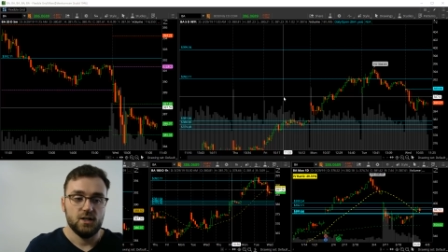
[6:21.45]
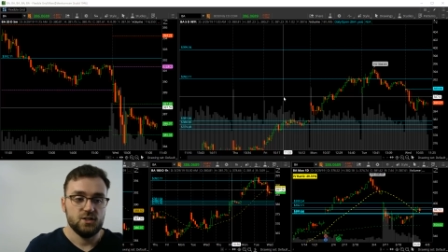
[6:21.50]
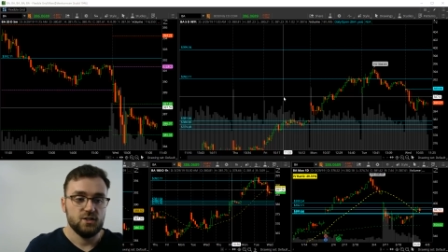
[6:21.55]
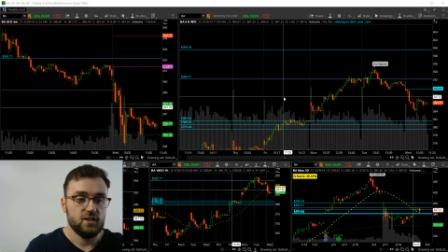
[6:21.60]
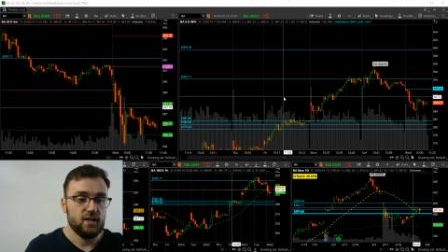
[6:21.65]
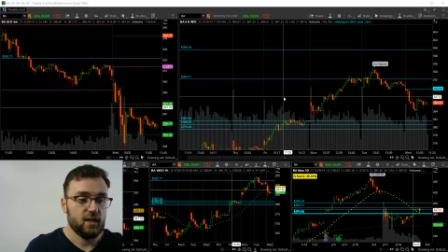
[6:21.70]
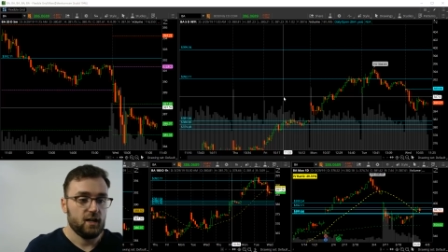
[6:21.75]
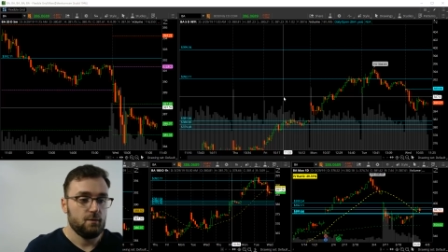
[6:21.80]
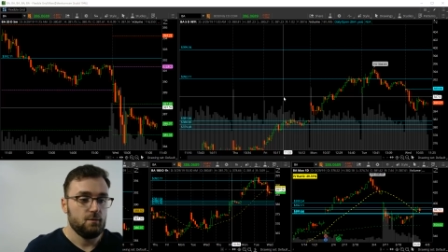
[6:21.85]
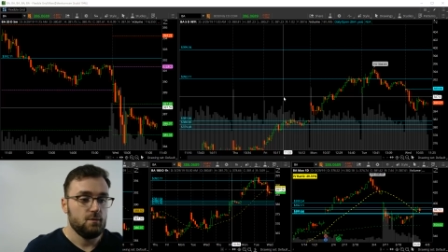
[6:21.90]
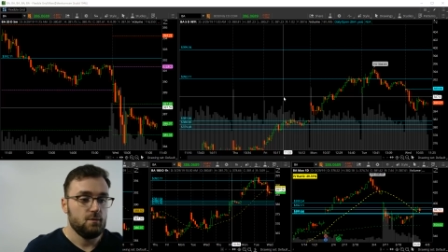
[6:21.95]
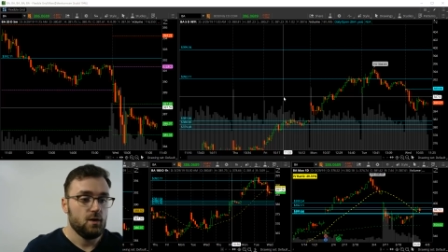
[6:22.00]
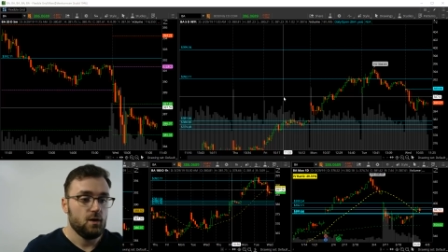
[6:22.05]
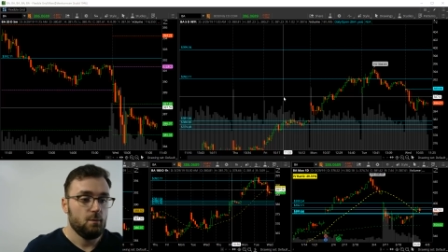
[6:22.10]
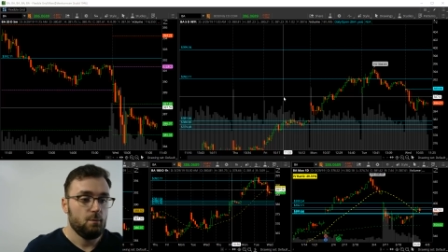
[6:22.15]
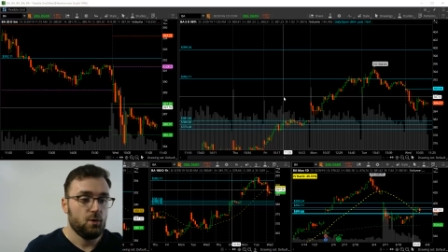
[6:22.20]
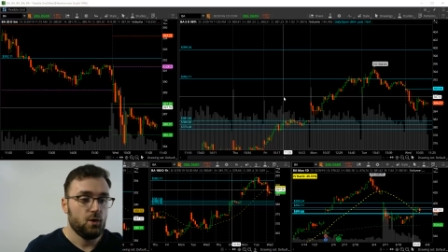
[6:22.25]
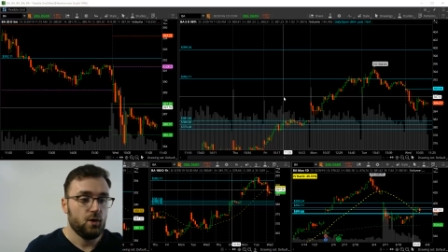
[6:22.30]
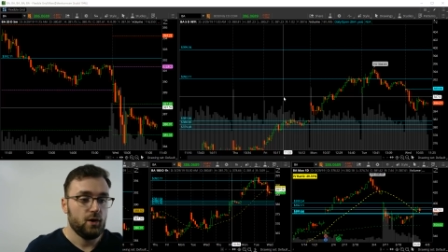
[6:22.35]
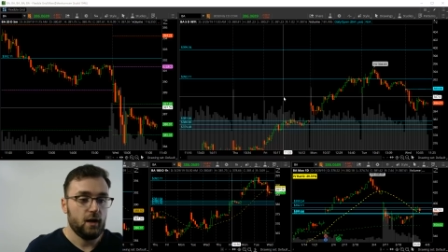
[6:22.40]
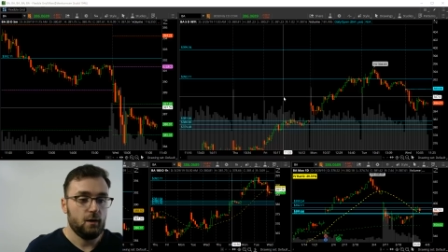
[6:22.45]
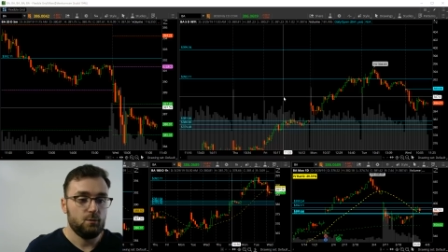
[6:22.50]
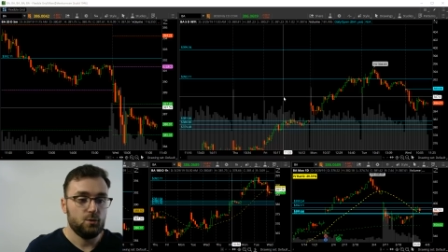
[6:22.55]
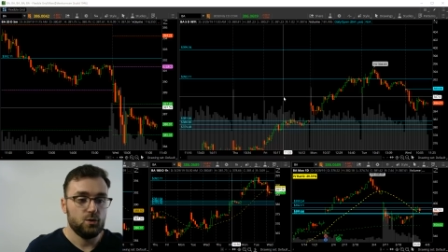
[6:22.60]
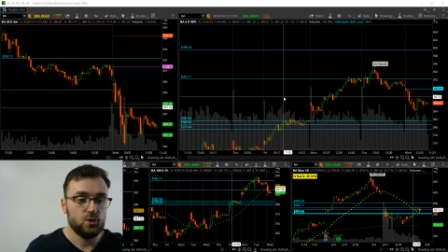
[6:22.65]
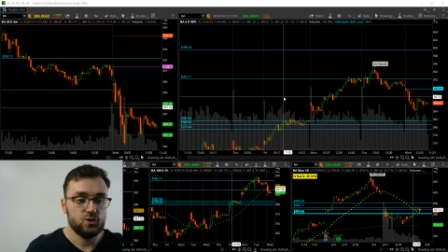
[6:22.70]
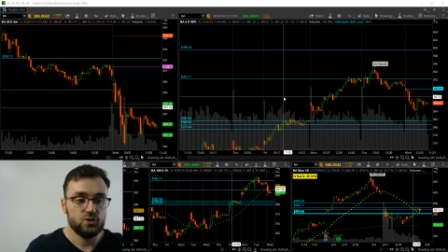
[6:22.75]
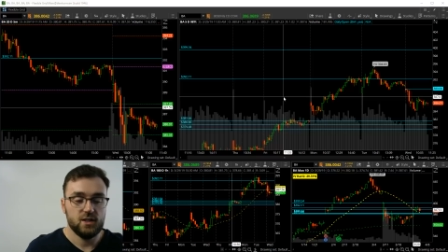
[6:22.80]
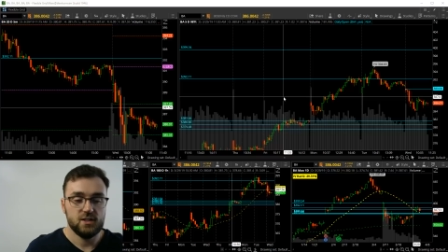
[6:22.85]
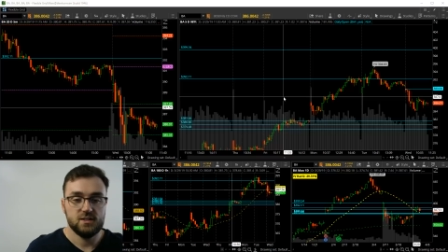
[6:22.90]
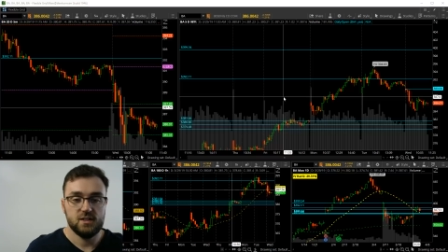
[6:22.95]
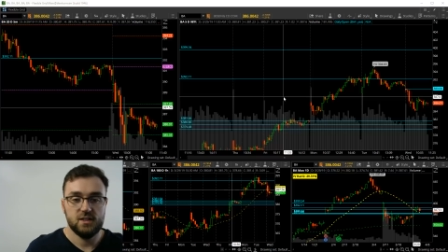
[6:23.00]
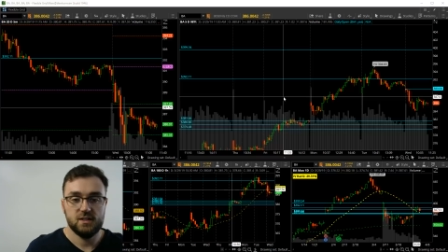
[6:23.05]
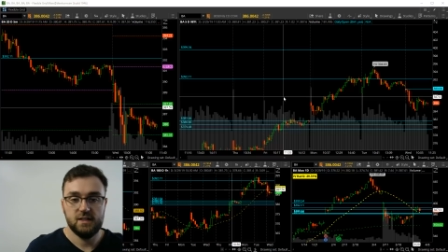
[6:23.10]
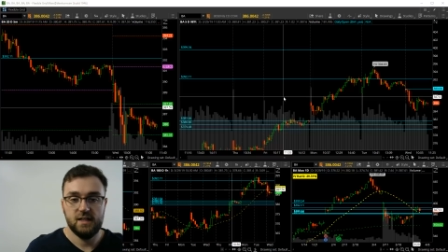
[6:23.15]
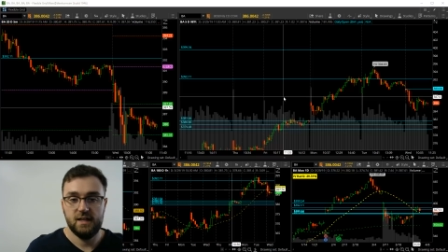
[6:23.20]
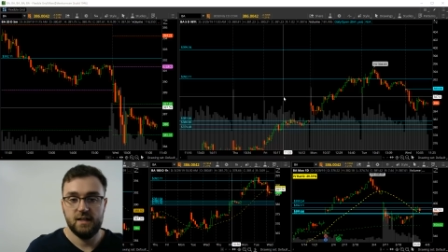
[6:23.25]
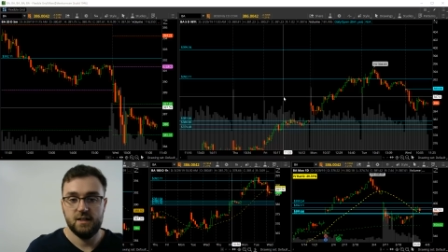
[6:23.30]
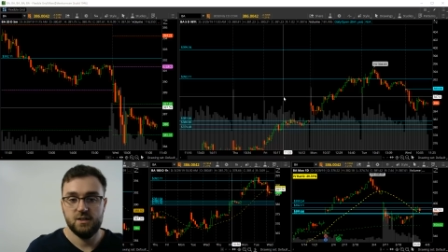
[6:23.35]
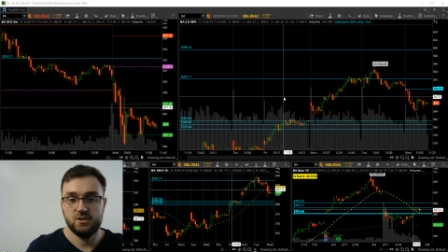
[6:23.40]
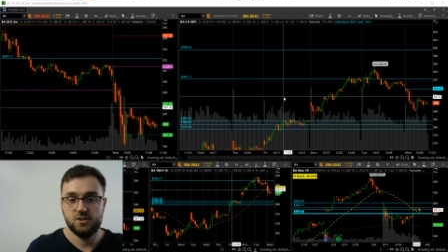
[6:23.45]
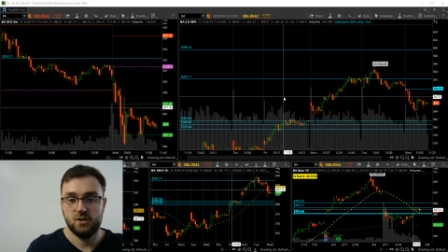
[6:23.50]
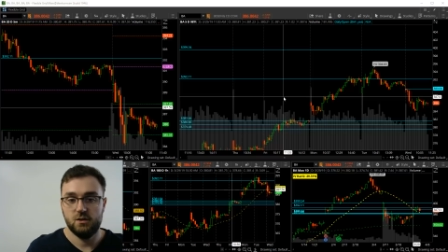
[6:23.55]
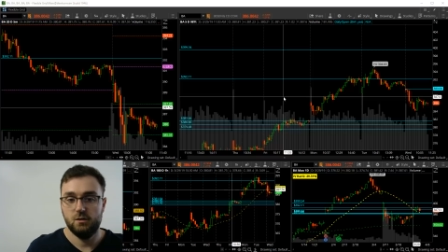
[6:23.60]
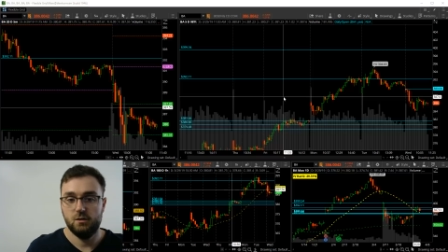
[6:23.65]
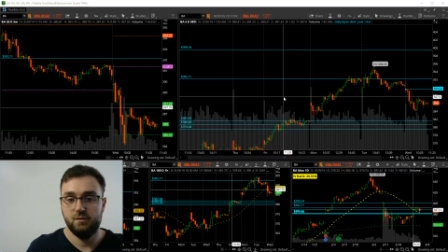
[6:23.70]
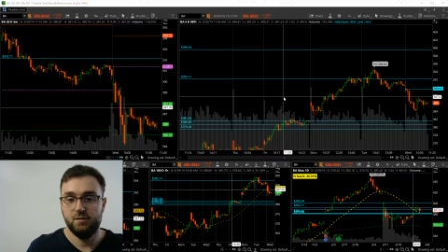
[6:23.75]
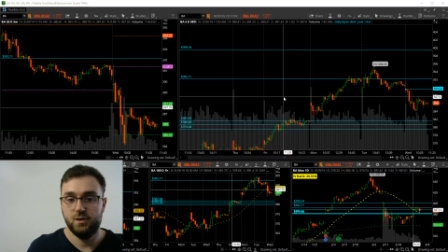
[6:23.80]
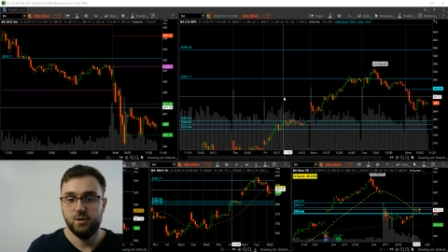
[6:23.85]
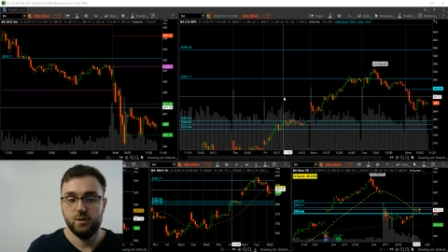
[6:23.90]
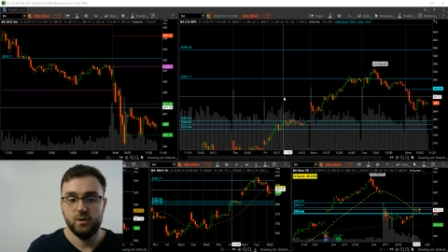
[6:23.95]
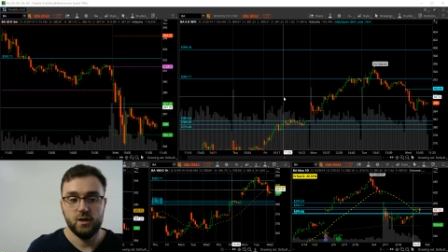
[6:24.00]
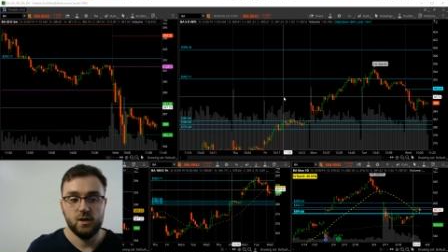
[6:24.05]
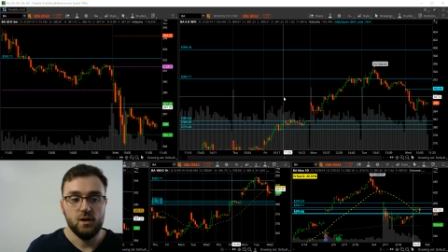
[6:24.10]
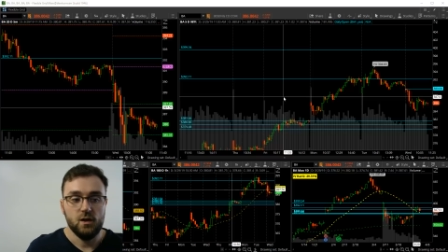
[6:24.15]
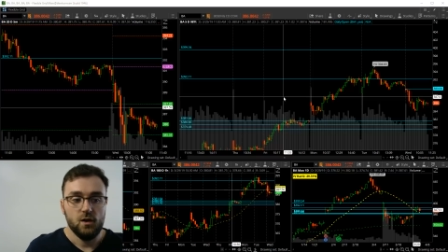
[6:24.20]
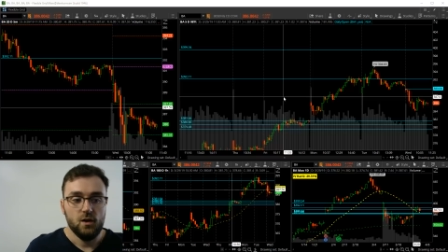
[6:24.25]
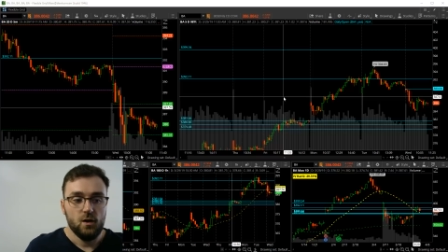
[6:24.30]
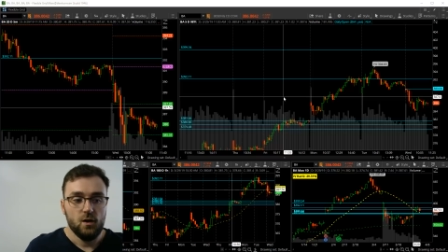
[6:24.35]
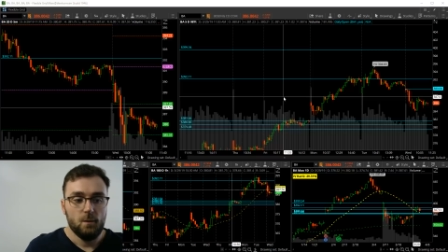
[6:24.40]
so that I can put out more trades like that and start reviewing